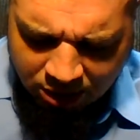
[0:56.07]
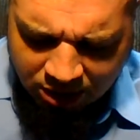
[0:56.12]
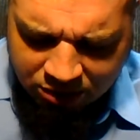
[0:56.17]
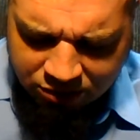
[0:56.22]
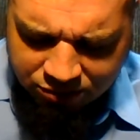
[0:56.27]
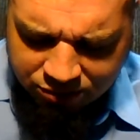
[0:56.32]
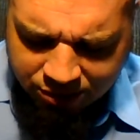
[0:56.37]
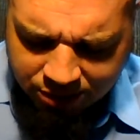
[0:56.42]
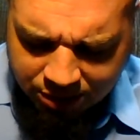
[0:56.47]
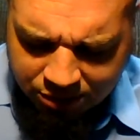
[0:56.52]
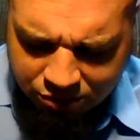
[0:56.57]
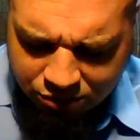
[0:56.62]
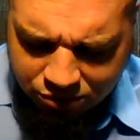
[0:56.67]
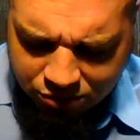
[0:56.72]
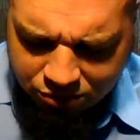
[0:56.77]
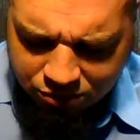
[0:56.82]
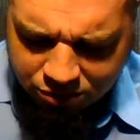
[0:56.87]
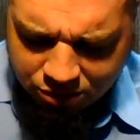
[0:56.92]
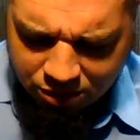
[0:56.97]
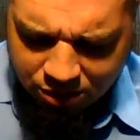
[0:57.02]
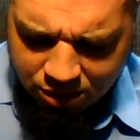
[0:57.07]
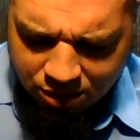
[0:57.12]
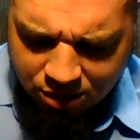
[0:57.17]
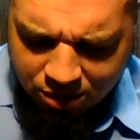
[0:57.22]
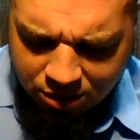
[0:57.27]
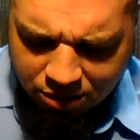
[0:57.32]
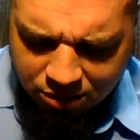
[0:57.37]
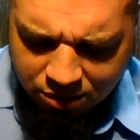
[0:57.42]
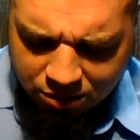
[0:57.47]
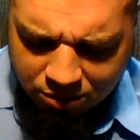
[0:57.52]
as vessels,
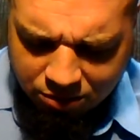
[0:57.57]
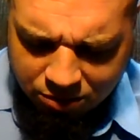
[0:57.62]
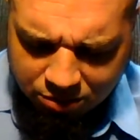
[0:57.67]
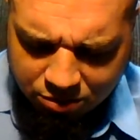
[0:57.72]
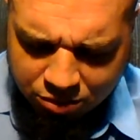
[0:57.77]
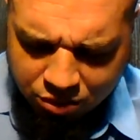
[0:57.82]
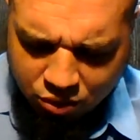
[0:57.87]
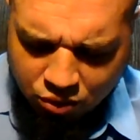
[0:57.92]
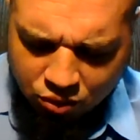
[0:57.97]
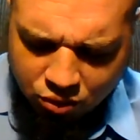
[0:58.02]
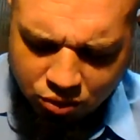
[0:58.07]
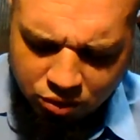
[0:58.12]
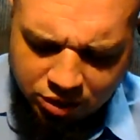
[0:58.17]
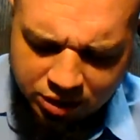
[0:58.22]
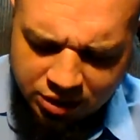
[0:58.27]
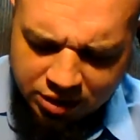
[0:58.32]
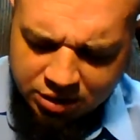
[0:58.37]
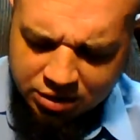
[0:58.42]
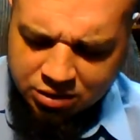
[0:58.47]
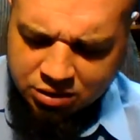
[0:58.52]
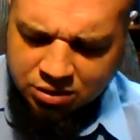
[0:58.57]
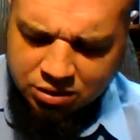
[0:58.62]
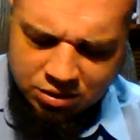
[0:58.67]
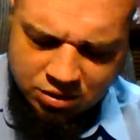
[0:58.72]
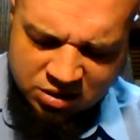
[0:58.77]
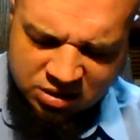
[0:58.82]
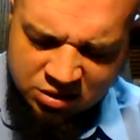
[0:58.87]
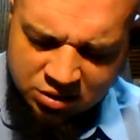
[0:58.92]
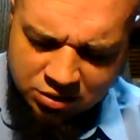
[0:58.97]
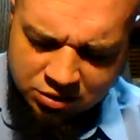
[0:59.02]
God, and pour into
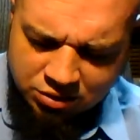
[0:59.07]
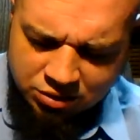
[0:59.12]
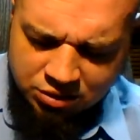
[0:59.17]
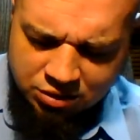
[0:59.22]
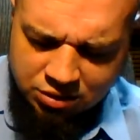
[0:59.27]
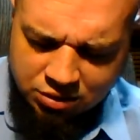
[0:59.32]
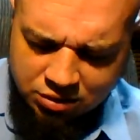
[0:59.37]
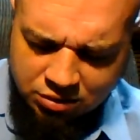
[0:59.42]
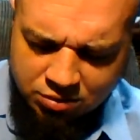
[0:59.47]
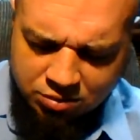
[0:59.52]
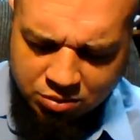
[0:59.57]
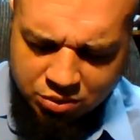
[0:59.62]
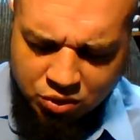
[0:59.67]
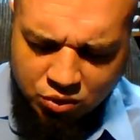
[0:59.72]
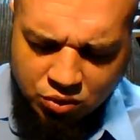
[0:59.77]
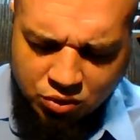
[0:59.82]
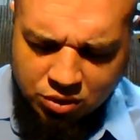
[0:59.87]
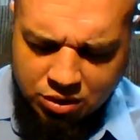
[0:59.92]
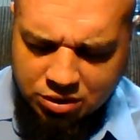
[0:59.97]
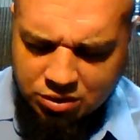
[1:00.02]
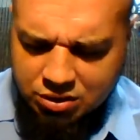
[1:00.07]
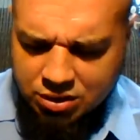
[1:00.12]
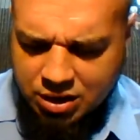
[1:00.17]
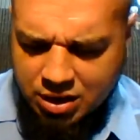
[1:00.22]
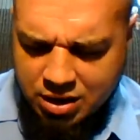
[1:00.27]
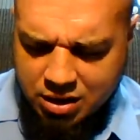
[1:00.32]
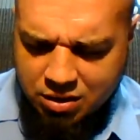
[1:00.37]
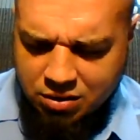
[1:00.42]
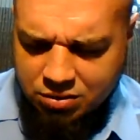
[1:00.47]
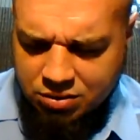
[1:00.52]
us and pour us
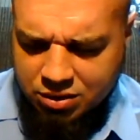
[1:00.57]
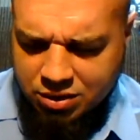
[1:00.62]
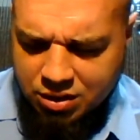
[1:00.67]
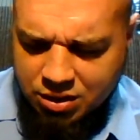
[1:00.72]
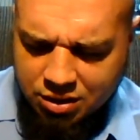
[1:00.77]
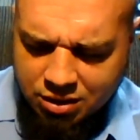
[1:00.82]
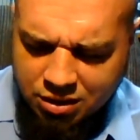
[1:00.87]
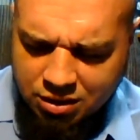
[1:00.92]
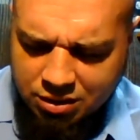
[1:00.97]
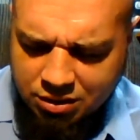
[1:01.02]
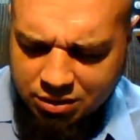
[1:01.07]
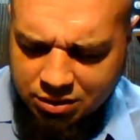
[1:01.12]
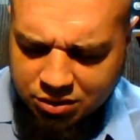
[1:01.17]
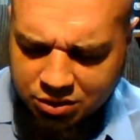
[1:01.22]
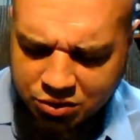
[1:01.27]
out, God,